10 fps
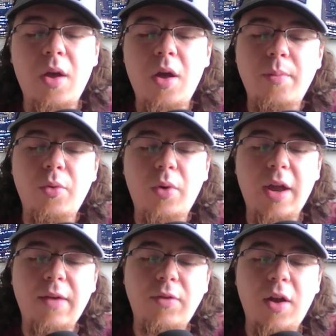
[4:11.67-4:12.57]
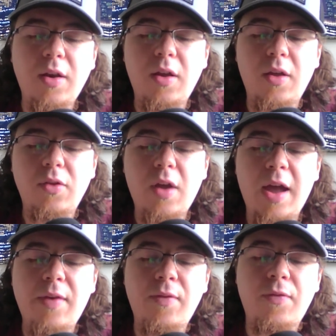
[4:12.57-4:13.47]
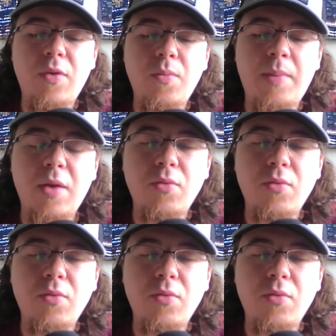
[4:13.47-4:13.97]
But what I've done is I've been